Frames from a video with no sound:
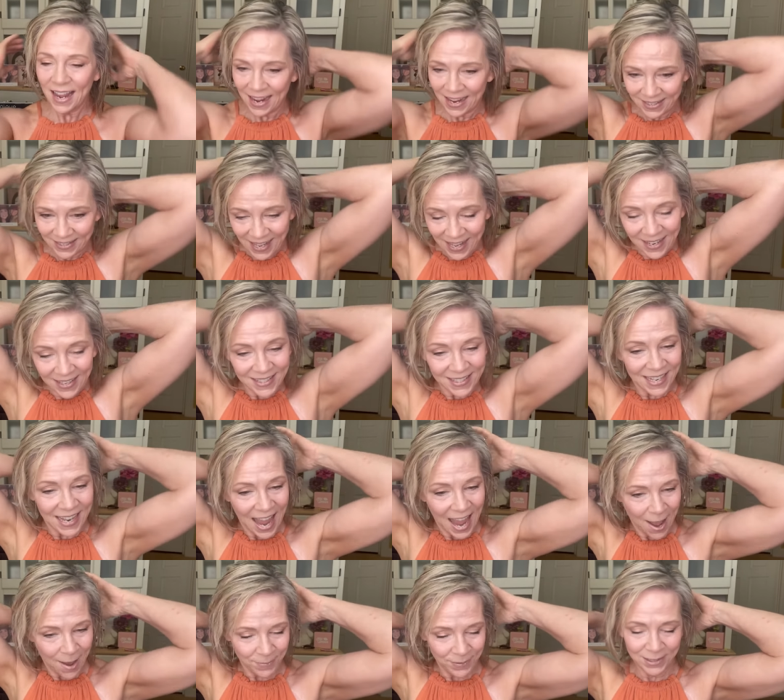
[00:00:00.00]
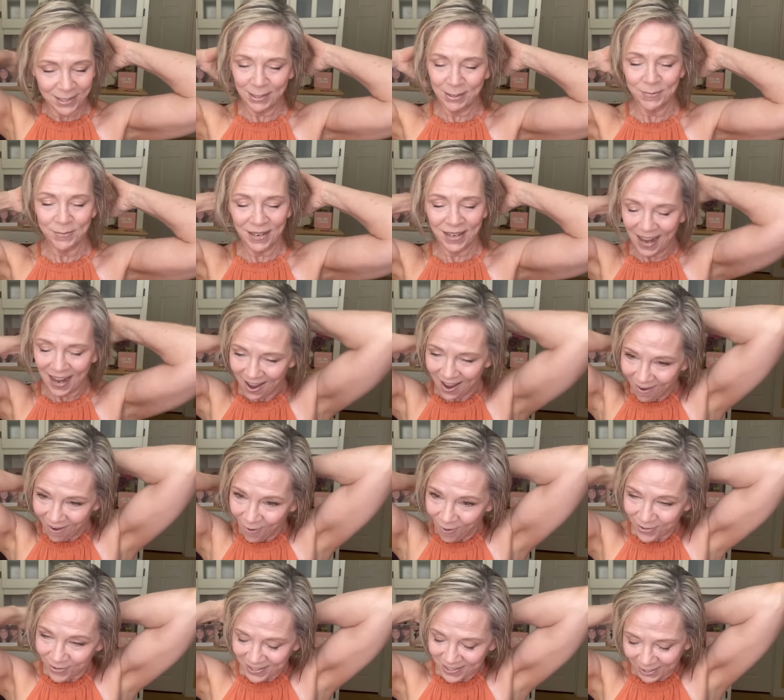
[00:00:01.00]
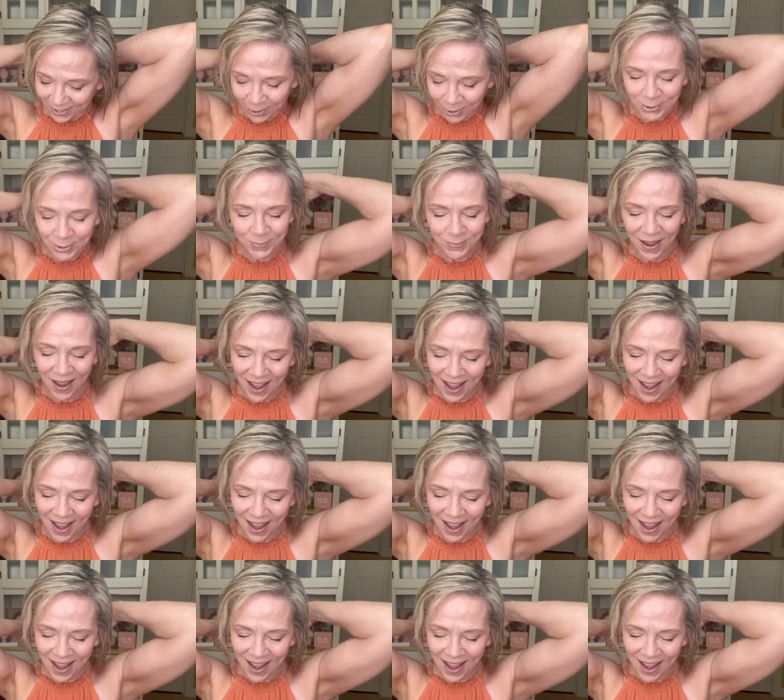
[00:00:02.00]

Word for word: And that happens to me. I always close my